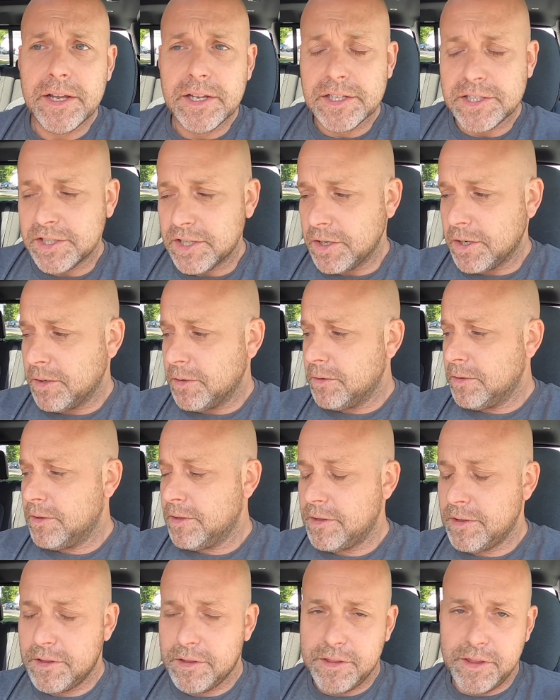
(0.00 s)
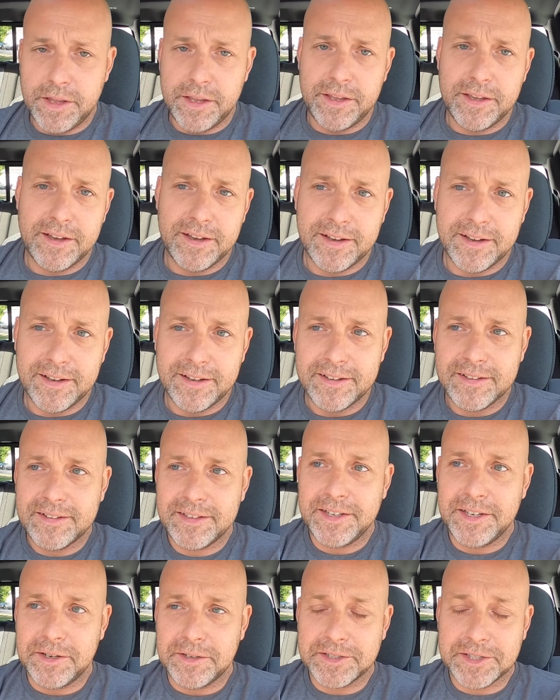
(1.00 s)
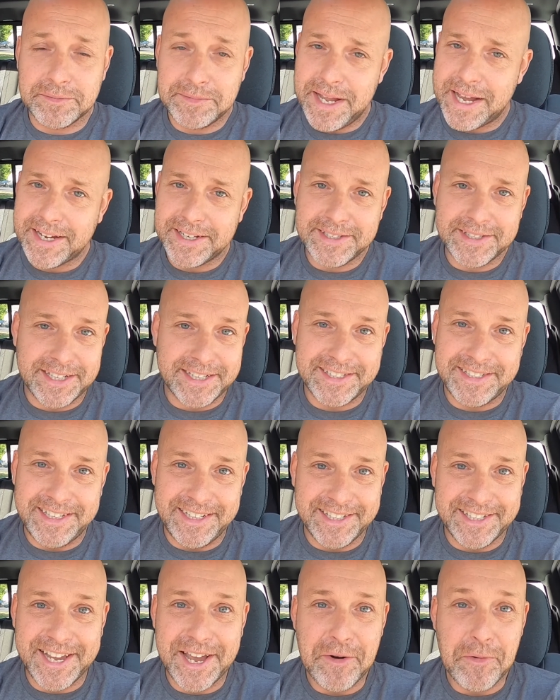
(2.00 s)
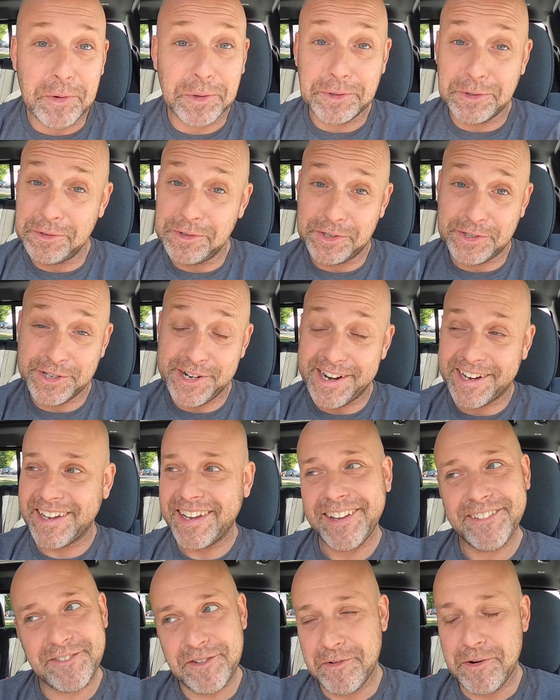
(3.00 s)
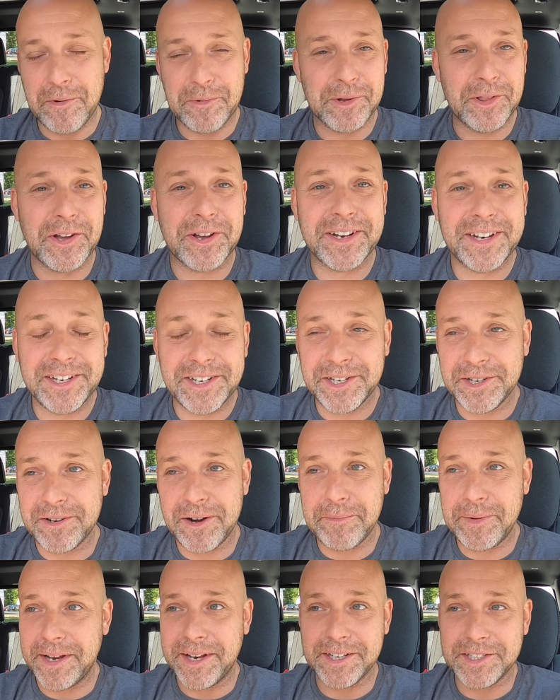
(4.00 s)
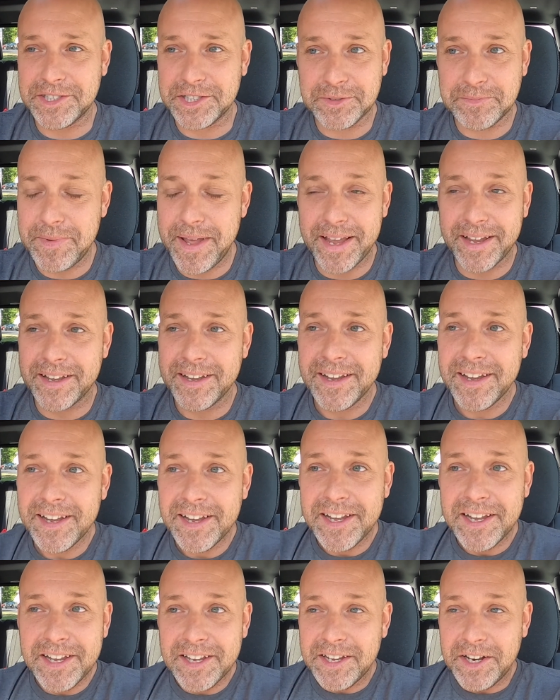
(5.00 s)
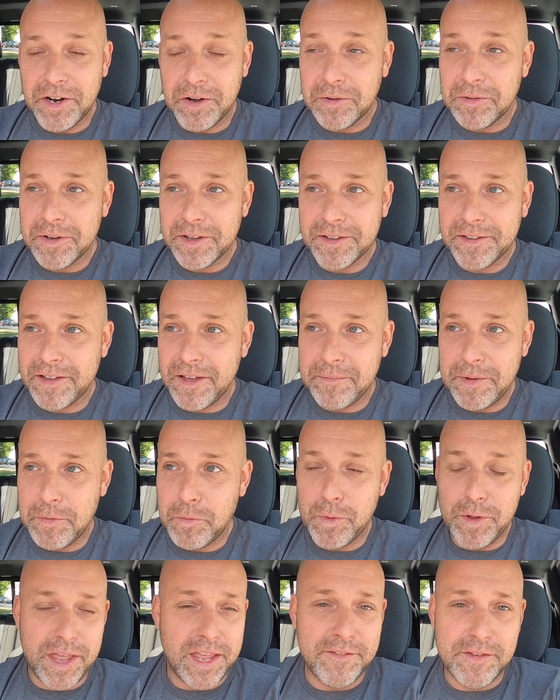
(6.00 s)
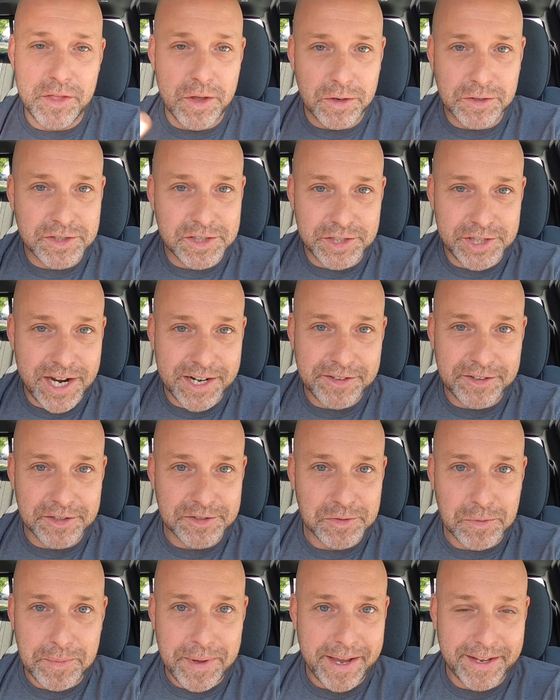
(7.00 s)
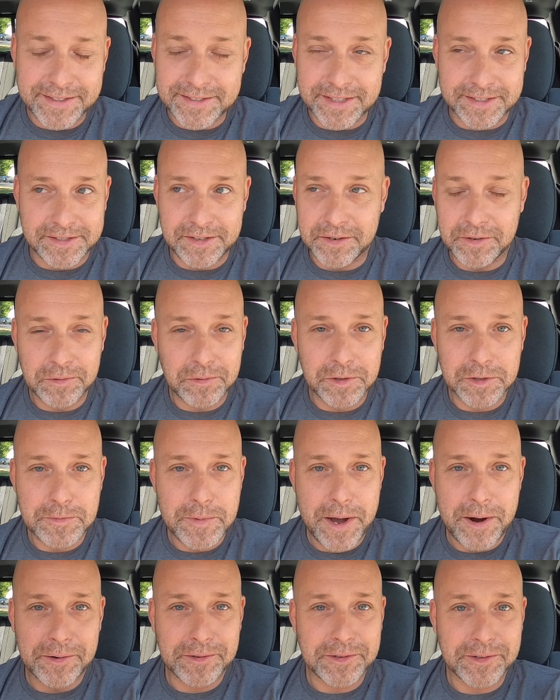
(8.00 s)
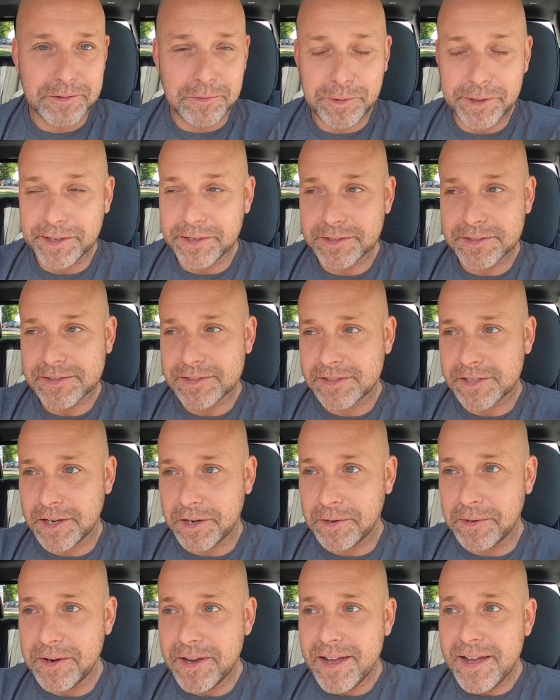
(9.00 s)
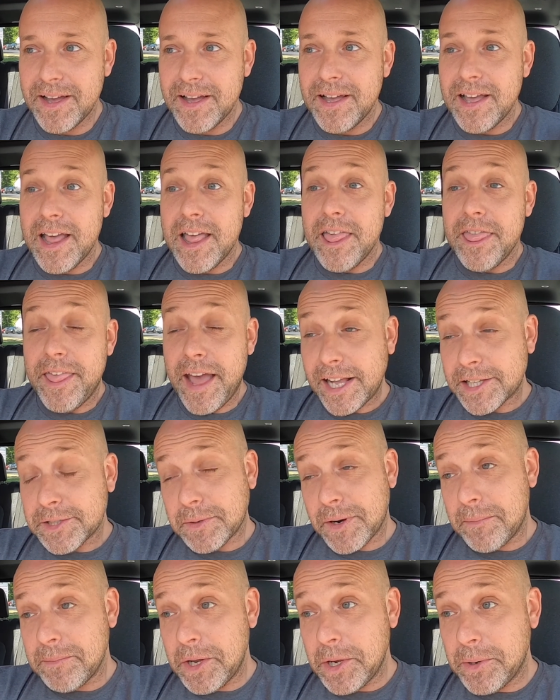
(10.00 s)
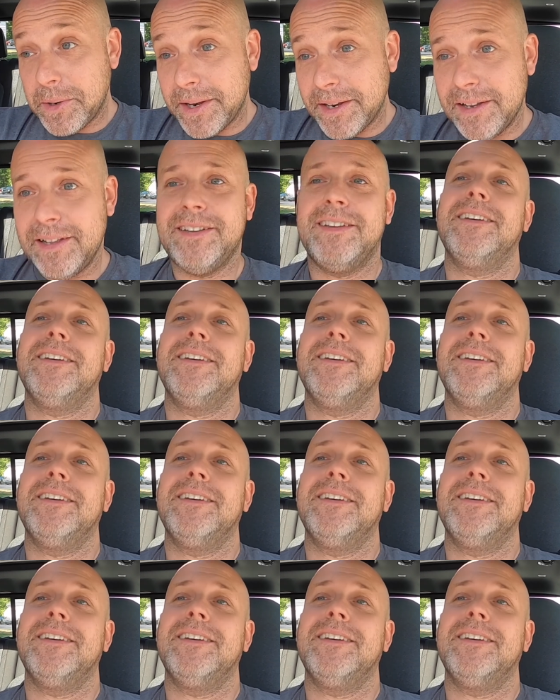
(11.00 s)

So the, you know, some Deca 60s will do the trick for what we're looking to do. I mean, it should make, you know, I mean, even those injectors will make 600 horsepower to the wheels. So that's what I'm doing.